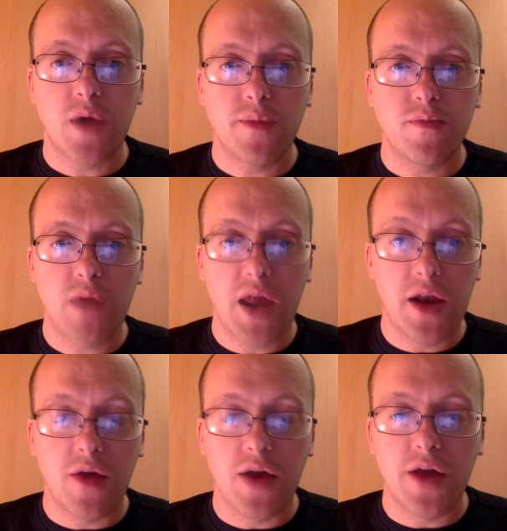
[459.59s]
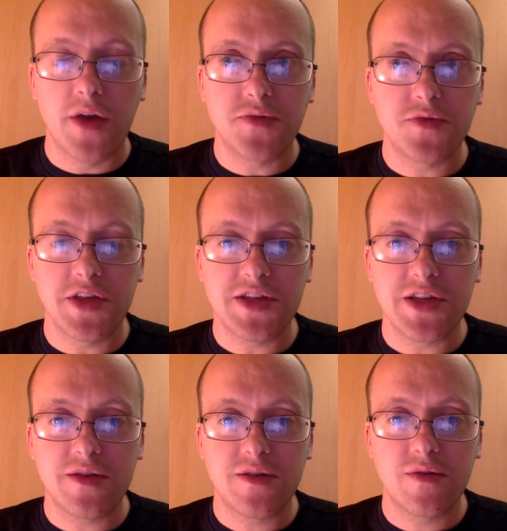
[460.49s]
I'm editing right now and I just realized
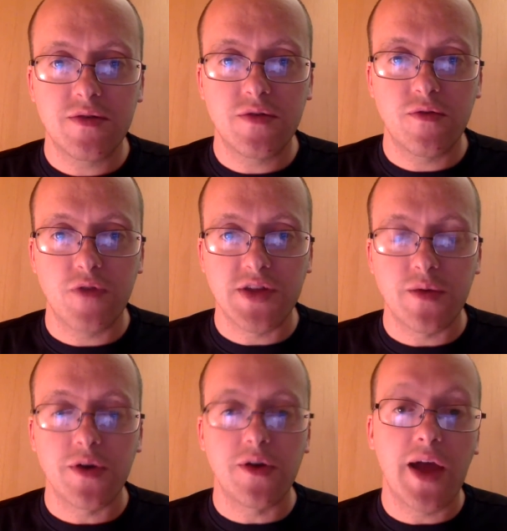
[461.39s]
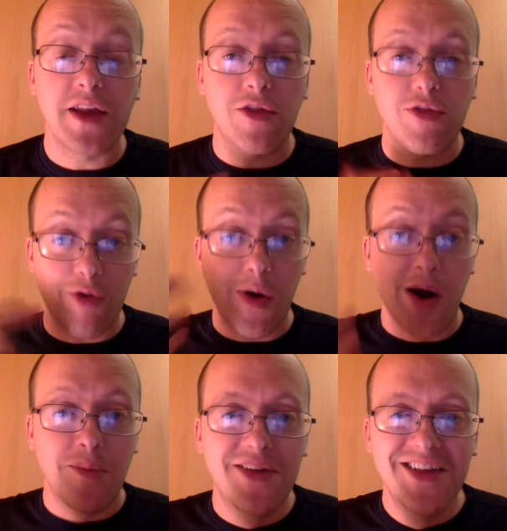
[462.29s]
I phrased that weird. I didn't throw
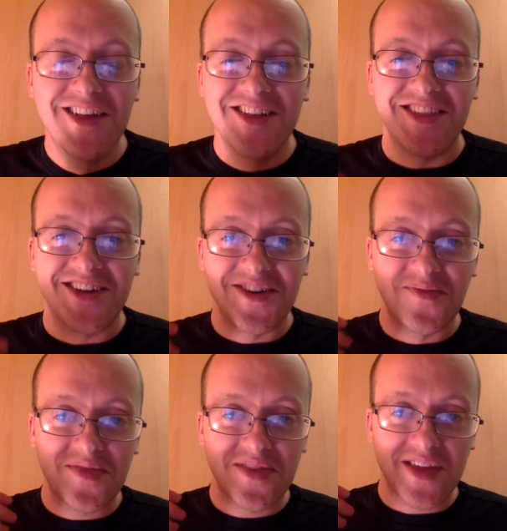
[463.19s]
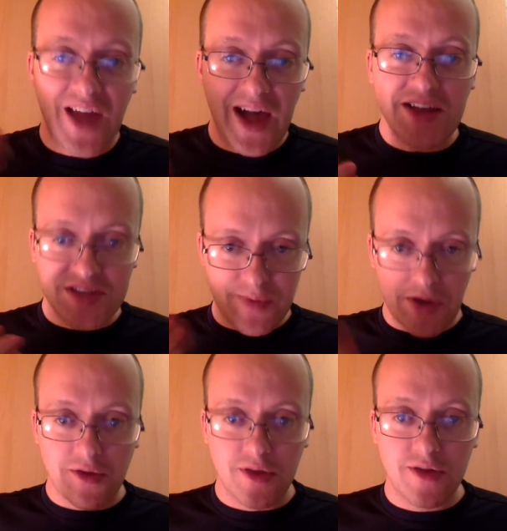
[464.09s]
up. The guy
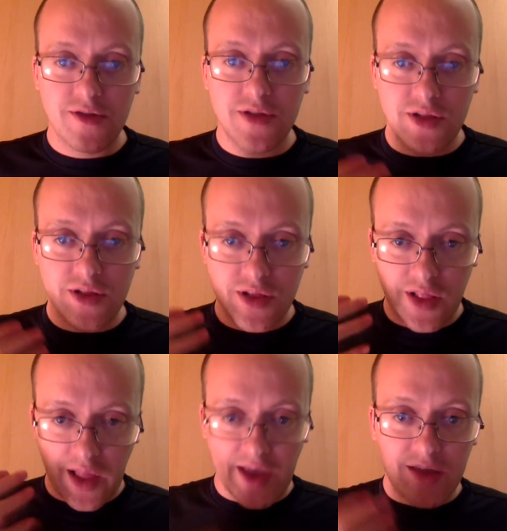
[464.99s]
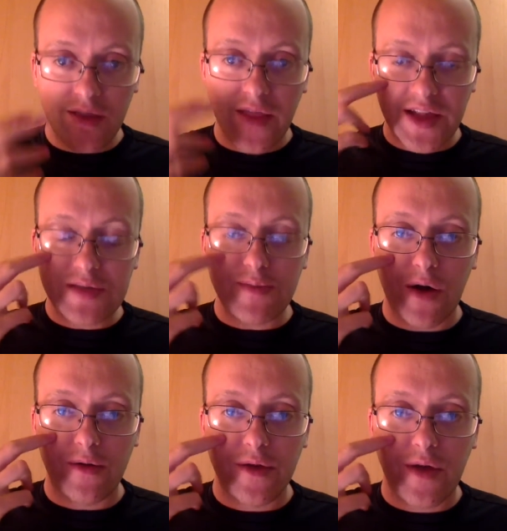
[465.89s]
smelled like that
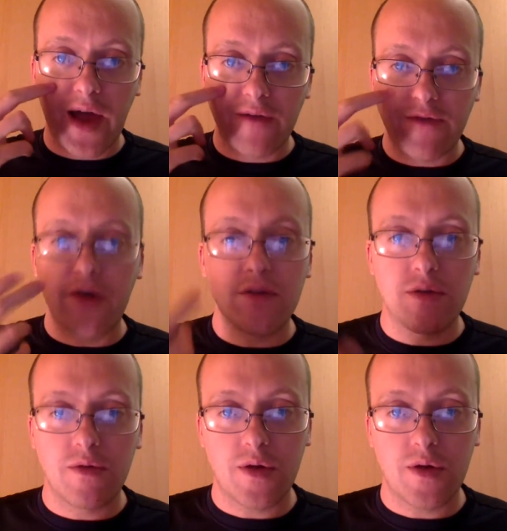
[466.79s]
smell that you have after you throw